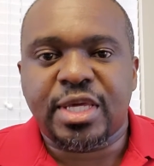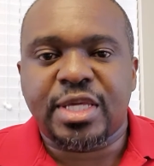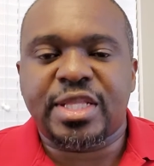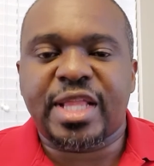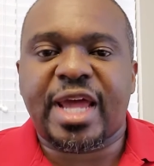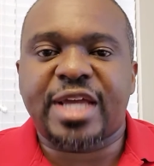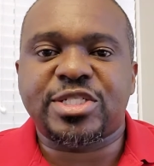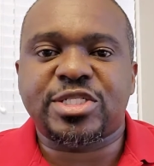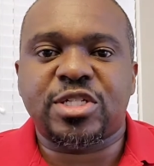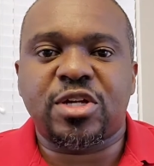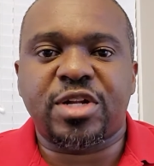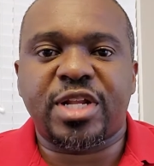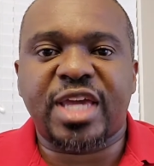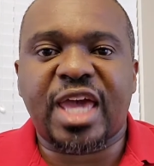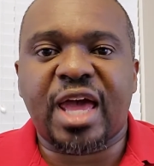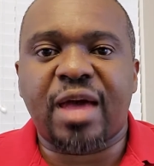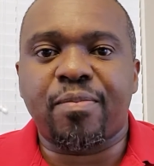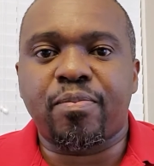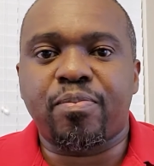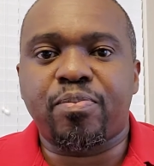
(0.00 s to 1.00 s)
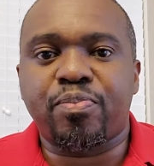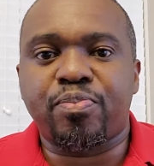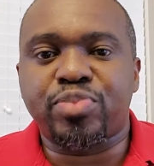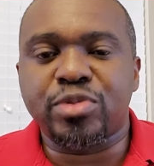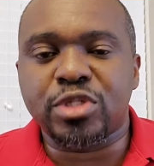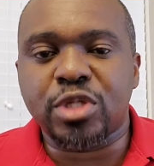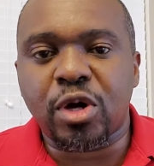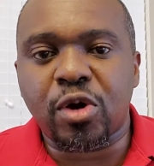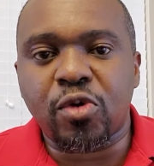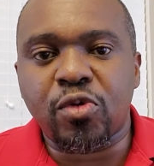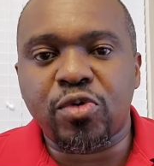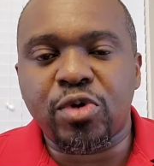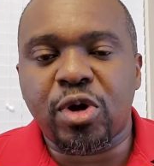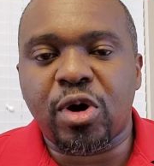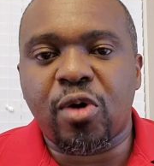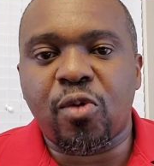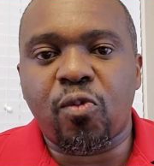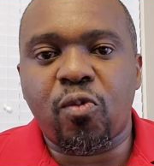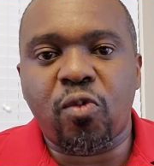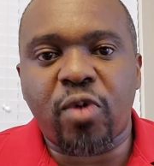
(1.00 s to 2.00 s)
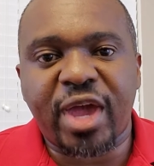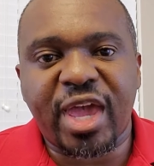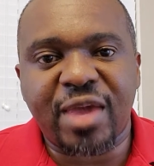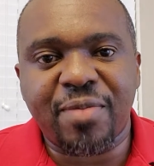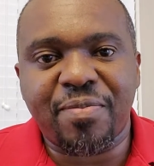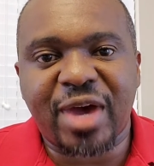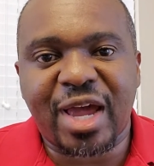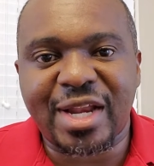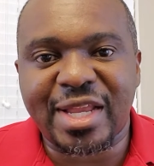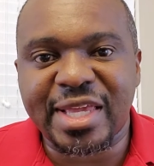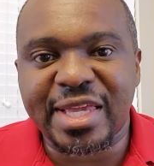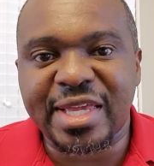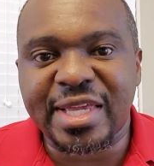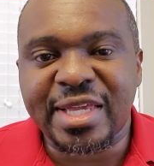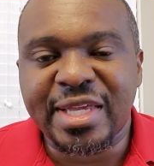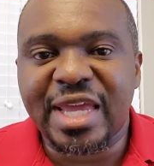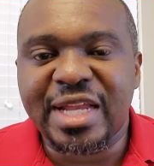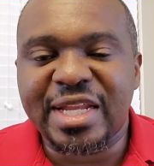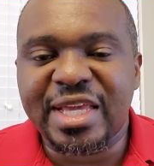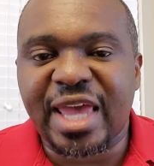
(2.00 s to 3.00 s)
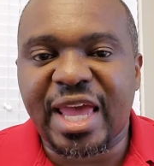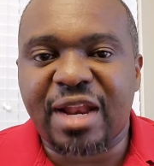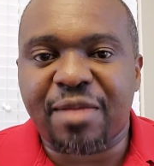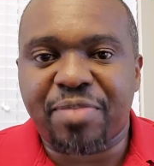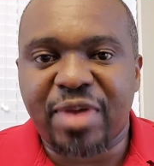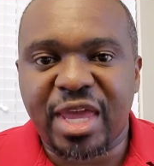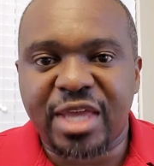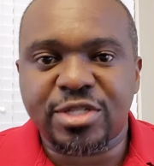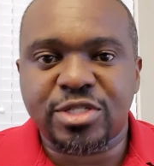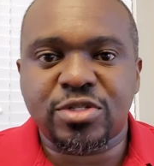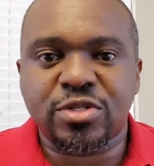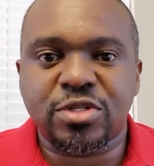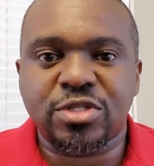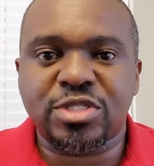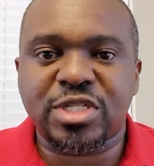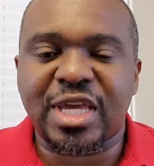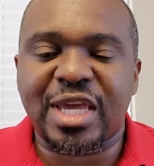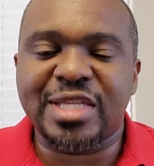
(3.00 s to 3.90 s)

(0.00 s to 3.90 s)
Last year, they got blown away by the Indiana Pacers,